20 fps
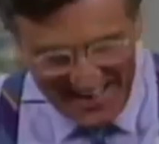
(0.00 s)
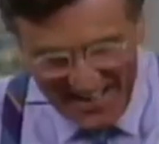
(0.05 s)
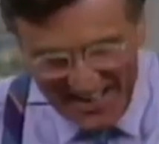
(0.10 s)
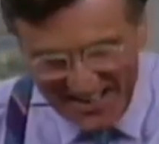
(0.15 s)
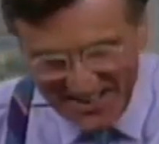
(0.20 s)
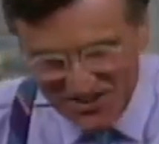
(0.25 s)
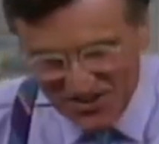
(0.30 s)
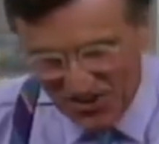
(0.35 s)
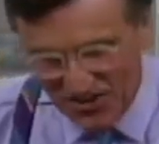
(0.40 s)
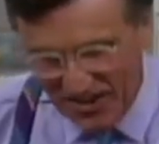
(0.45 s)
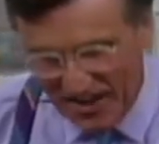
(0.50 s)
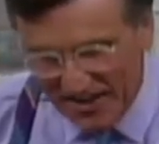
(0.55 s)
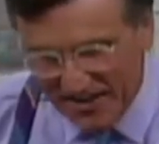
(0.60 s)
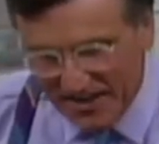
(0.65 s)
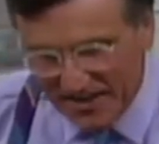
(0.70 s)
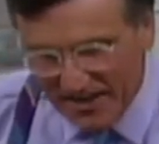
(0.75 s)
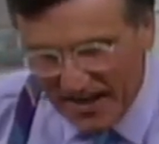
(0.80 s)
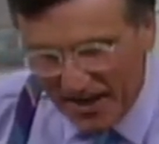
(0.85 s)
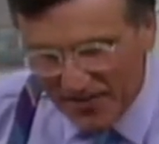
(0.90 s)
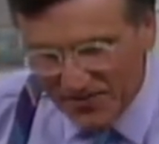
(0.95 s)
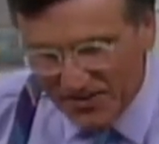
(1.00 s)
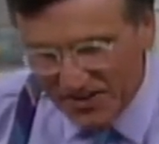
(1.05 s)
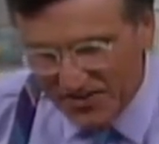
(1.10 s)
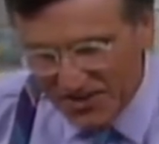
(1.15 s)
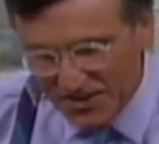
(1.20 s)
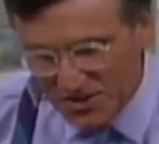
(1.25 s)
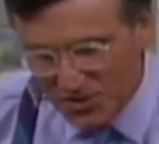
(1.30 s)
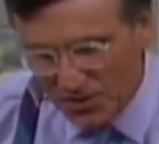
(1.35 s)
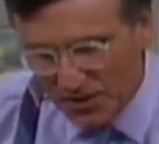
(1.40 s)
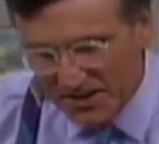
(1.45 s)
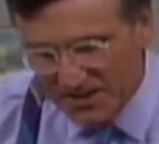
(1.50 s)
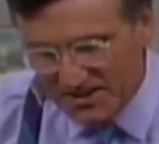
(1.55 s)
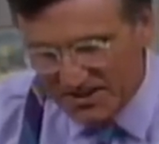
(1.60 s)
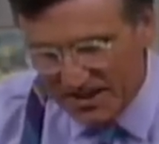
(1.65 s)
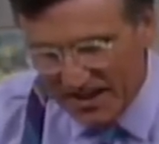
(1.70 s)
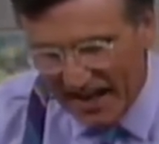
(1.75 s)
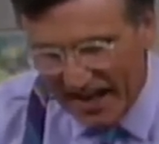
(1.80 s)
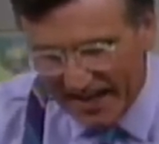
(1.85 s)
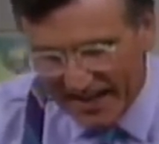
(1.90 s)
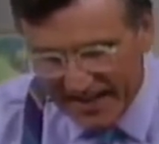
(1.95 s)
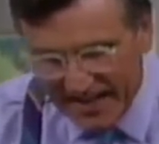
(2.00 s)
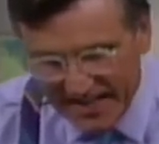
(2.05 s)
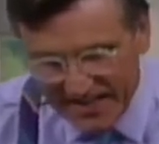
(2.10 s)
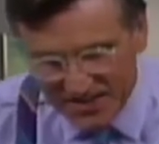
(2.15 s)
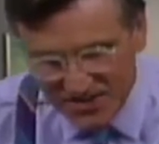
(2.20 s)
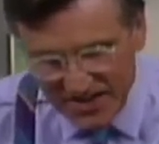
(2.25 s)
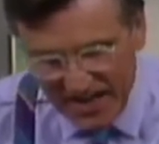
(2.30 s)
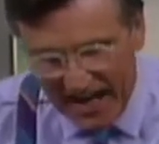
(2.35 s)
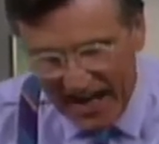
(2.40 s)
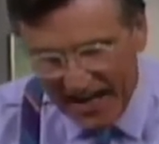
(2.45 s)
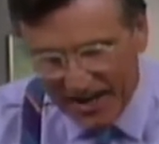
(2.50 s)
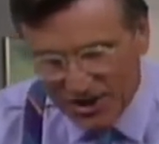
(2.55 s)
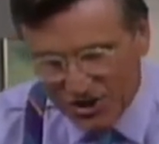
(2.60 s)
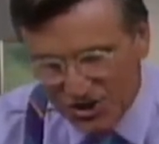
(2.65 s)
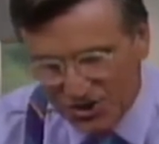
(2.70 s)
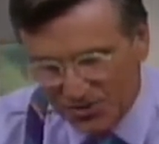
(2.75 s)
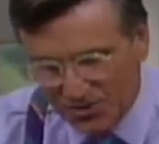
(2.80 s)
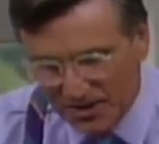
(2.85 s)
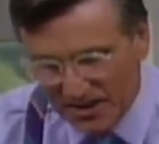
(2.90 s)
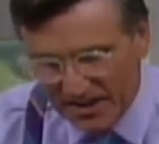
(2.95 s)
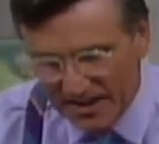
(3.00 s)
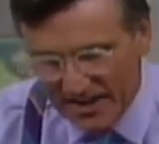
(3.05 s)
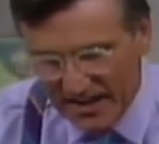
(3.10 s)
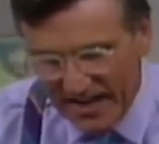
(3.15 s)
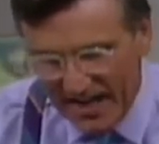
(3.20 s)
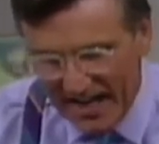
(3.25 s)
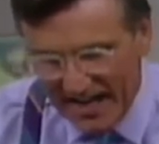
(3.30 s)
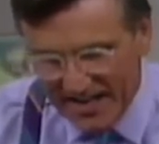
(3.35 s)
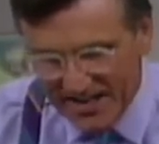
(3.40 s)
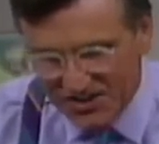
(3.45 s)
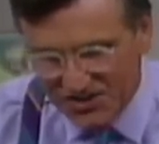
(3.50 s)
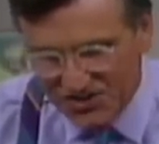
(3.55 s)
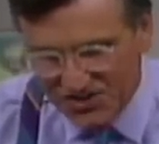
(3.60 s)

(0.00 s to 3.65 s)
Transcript: it's all right. Now, this is what it's like. It's actually a